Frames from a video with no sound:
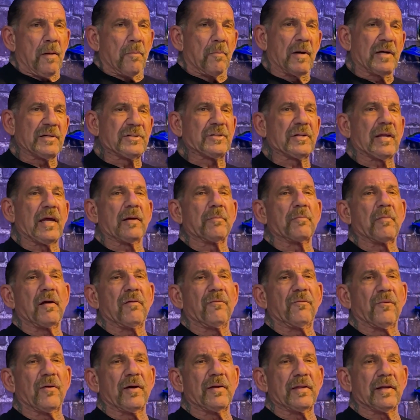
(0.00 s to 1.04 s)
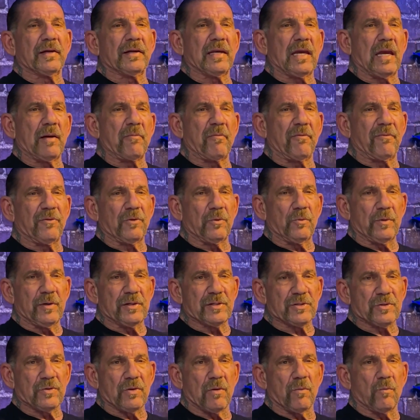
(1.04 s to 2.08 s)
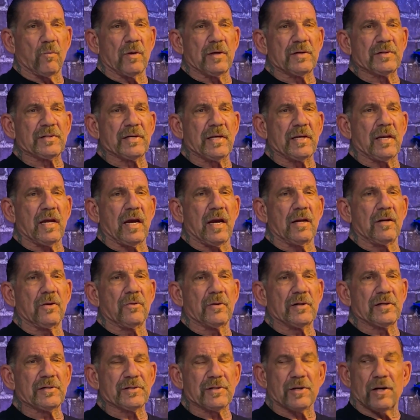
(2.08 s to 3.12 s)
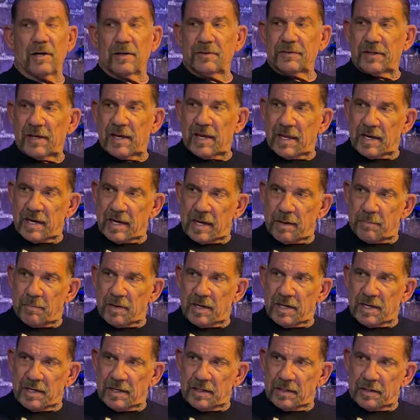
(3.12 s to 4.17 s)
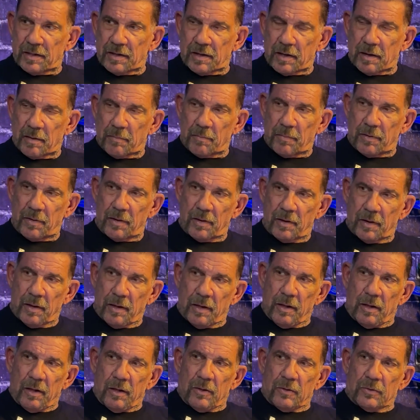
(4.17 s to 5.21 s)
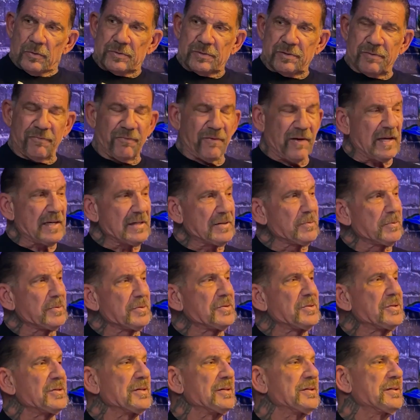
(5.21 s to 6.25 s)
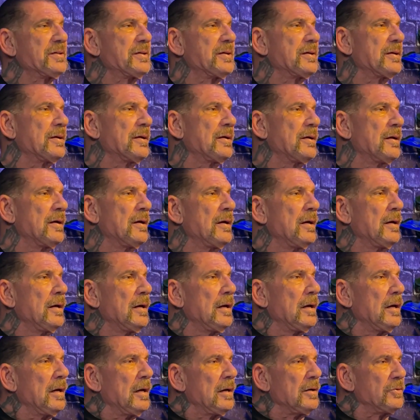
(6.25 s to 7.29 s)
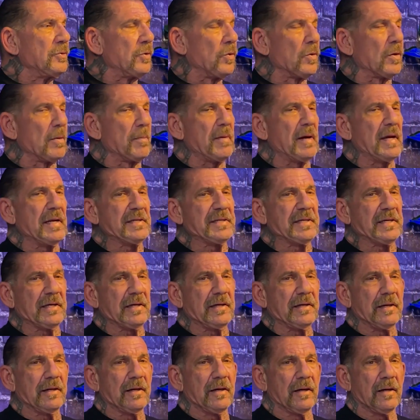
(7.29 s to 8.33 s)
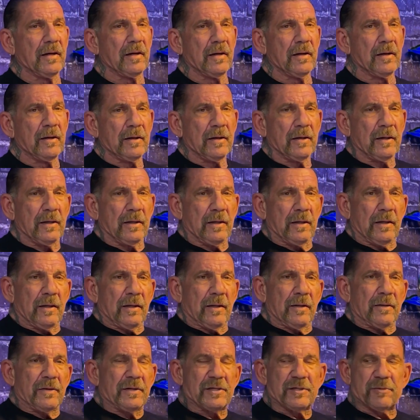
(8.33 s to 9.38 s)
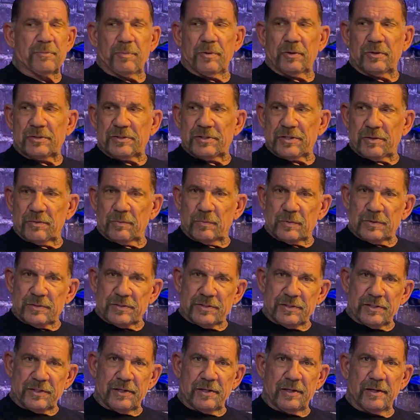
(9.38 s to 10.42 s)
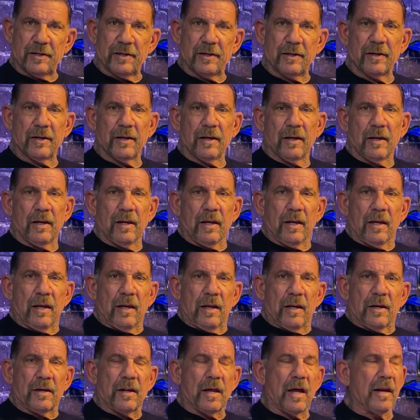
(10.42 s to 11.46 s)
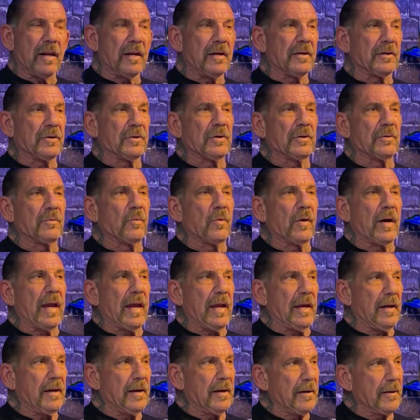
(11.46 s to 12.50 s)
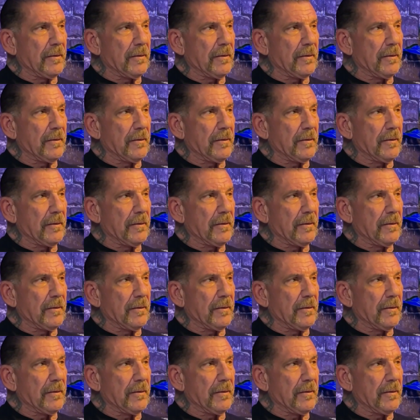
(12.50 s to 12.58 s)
much like my friend that came a few weeks ago on Wednesday night, who I saw at the NA meeting, whose face was just tormented, this person was not in a good way.